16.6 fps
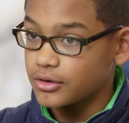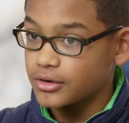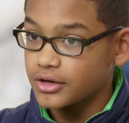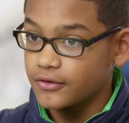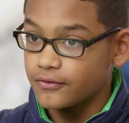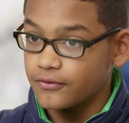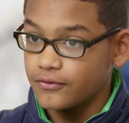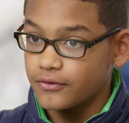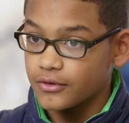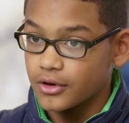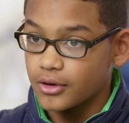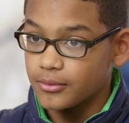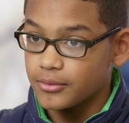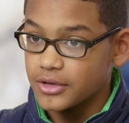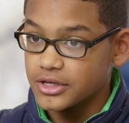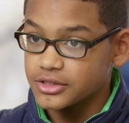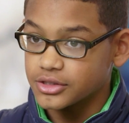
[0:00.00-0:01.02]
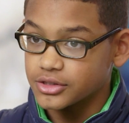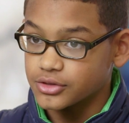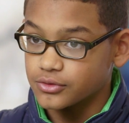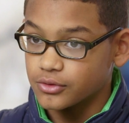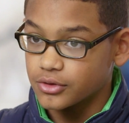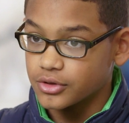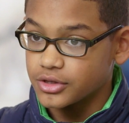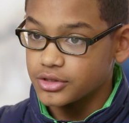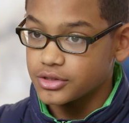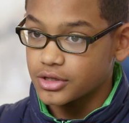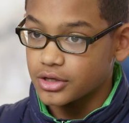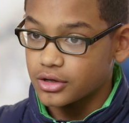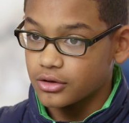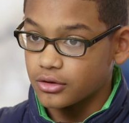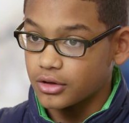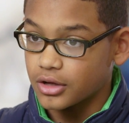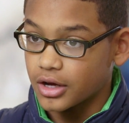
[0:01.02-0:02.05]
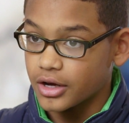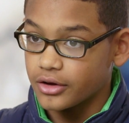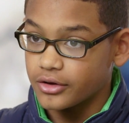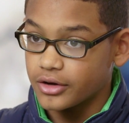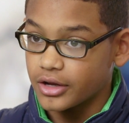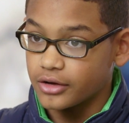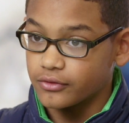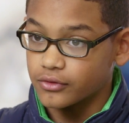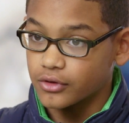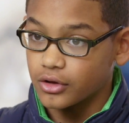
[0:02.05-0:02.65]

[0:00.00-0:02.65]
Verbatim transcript: all have amazing stories, all hired out of